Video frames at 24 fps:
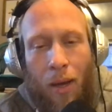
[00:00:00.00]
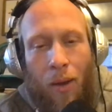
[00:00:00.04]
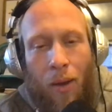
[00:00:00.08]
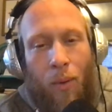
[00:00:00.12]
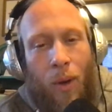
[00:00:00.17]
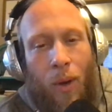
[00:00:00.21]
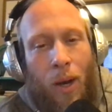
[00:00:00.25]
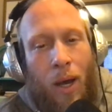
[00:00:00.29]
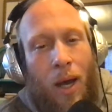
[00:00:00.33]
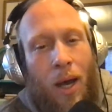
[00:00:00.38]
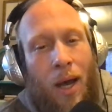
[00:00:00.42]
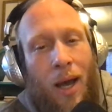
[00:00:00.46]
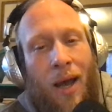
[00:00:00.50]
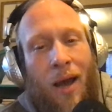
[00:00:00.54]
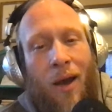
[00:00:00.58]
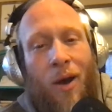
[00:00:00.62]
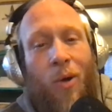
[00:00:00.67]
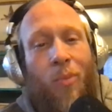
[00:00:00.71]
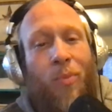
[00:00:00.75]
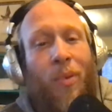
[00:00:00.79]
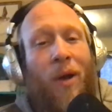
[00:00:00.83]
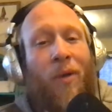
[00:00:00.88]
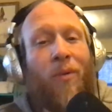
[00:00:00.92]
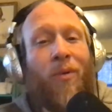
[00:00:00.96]
Well, I
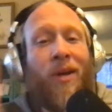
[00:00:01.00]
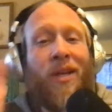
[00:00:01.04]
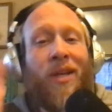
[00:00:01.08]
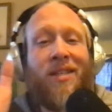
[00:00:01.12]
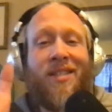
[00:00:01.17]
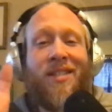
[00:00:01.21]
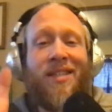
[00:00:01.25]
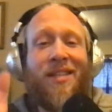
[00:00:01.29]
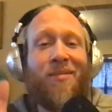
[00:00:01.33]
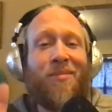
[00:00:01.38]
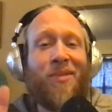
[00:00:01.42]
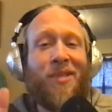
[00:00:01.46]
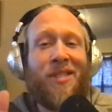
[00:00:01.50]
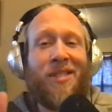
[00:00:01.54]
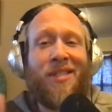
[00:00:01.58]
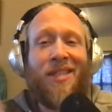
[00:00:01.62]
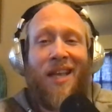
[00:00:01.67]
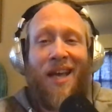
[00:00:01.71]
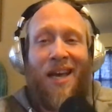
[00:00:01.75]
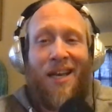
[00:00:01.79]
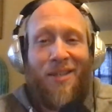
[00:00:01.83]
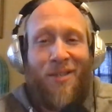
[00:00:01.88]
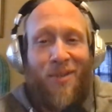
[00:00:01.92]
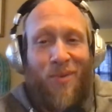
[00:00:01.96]
hope I read demons
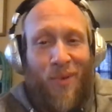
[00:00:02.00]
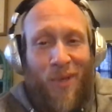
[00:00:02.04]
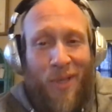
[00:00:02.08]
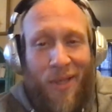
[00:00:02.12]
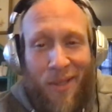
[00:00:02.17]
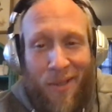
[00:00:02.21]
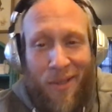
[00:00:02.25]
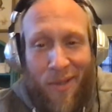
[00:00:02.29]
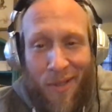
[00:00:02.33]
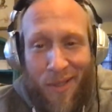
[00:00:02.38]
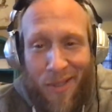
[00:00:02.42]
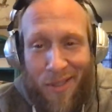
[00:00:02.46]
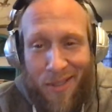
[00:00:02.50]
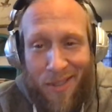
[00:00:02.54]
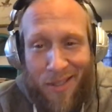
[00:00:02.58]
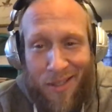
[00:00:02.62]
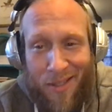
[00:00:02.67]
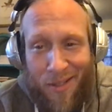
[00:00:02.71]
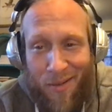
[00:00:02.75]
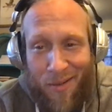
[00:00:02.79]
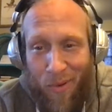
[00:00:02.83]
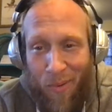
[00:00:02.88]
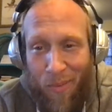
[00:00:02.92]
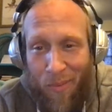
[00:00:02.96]
last week, or else
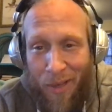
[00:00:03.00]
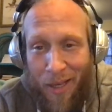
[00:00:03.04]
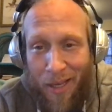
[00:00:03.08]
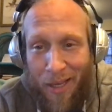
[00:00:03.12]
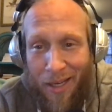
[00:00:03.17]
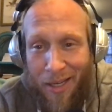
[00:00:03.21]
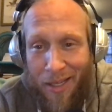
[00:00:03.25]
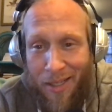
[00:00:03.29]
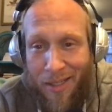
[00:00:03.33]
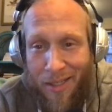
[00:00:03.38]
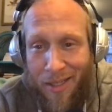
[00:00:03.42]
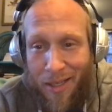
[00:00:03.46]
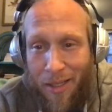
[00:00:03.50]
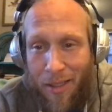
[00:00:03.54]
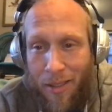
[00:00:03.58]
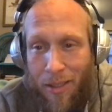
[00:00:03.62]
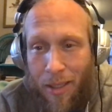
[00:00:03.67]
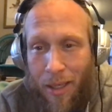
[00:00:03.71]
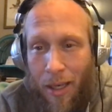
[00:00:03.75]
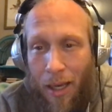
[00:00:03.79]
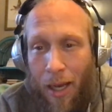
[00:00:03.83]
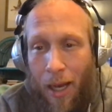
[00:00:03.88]
this won't make any sense.